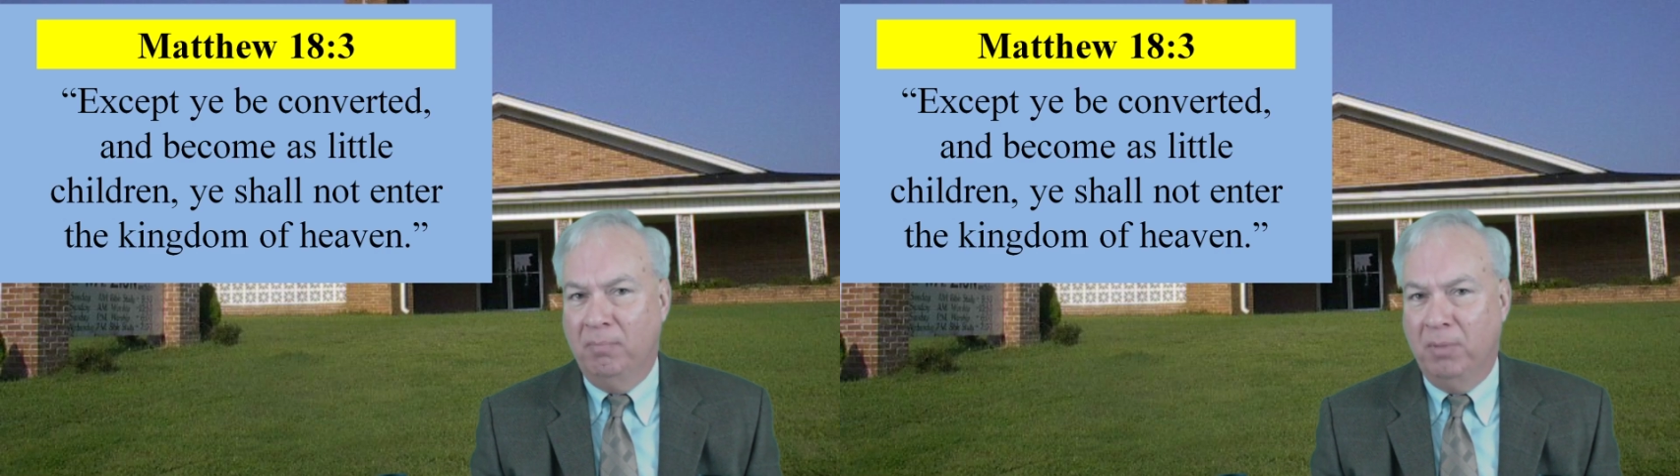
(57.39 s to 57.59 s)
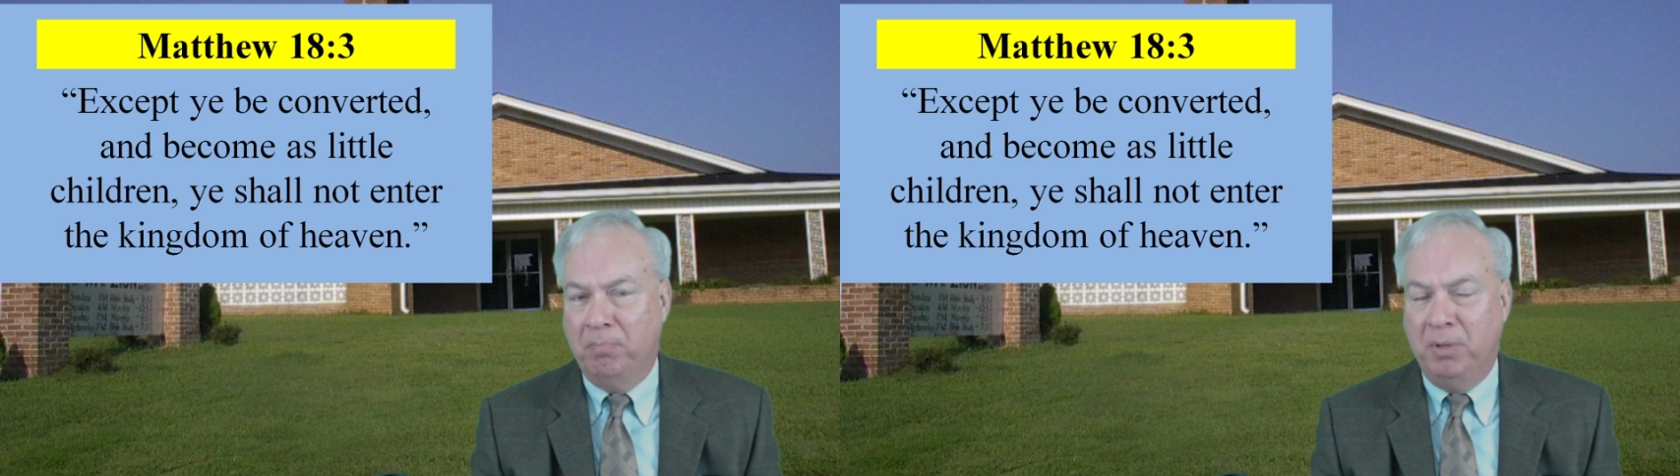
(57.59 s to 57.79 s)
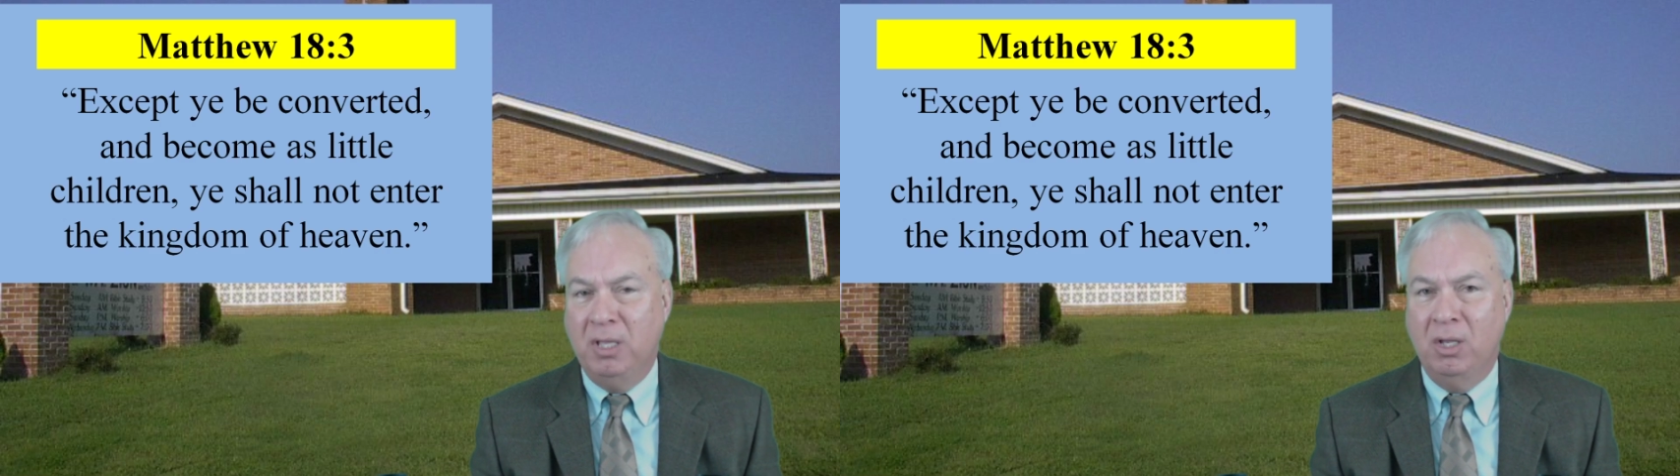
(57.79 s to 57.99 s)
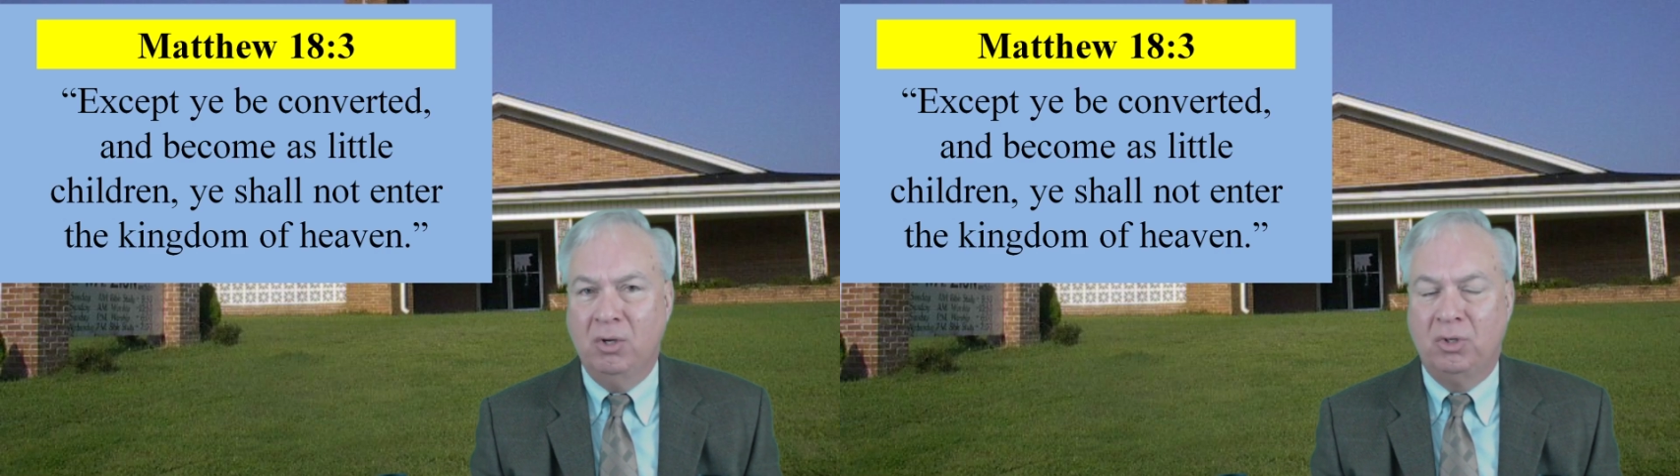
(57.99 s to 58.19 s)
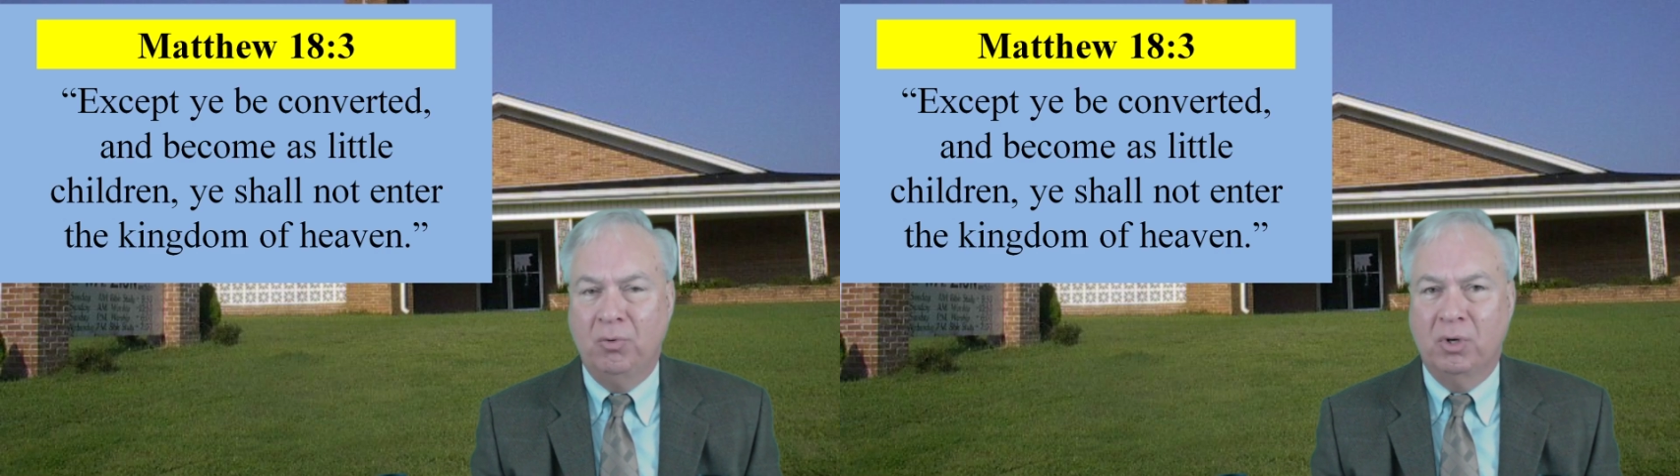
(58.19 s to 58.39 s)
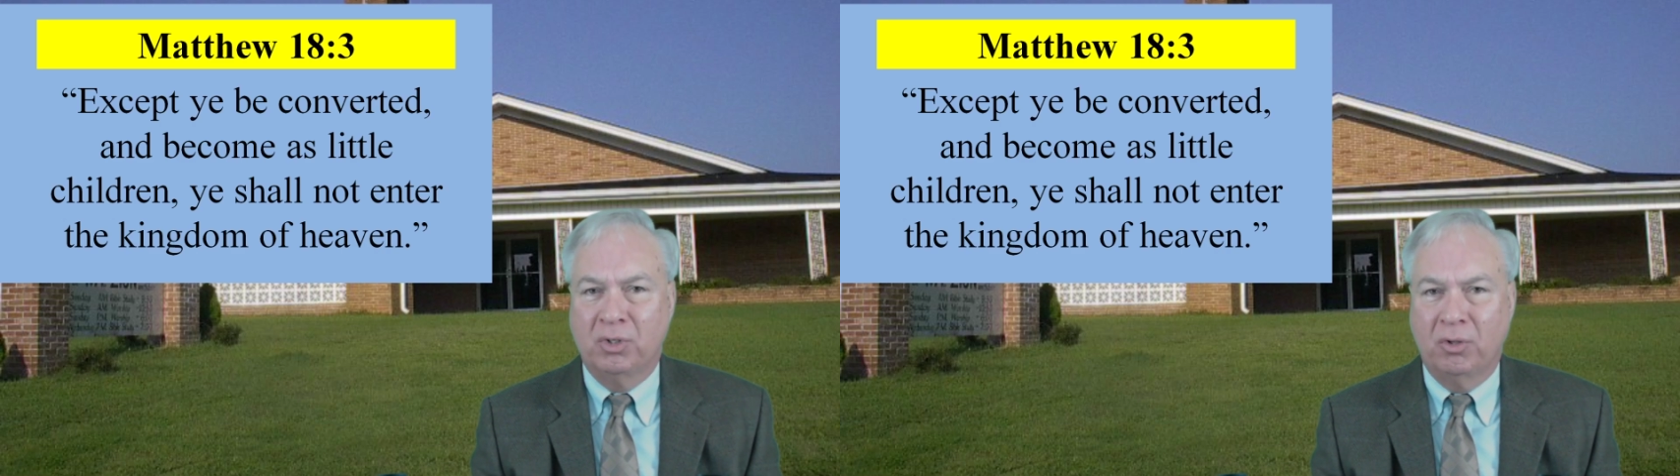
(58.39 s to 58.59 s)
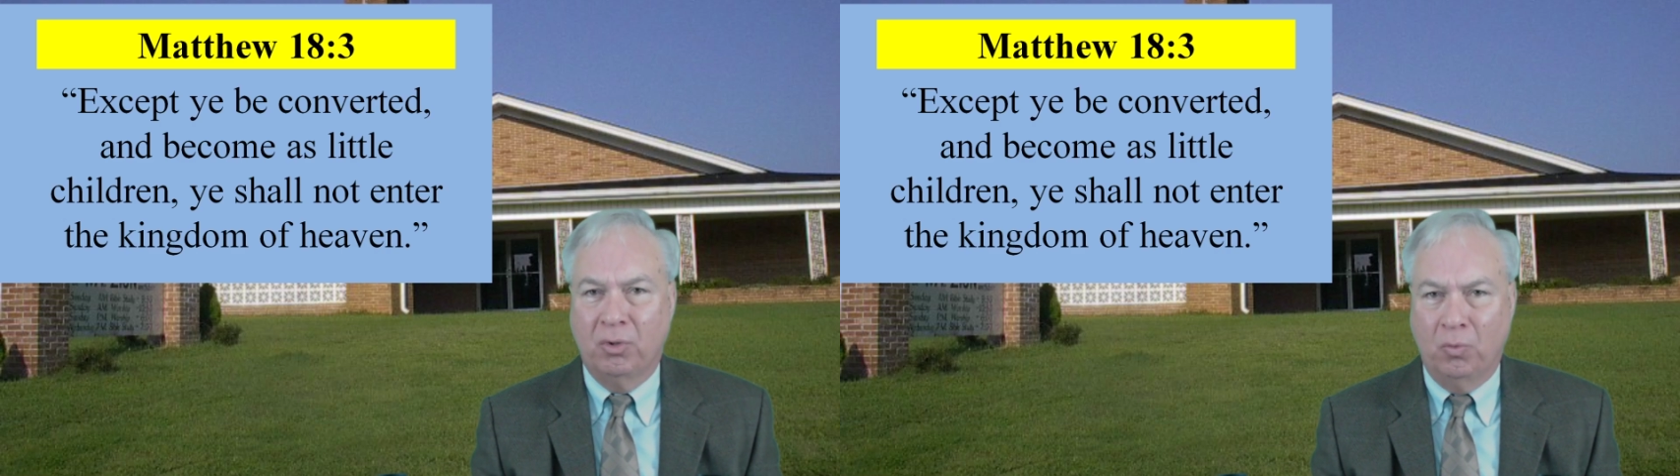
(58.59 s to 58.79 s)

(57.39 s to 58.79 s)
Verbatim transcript: But be ye doers of the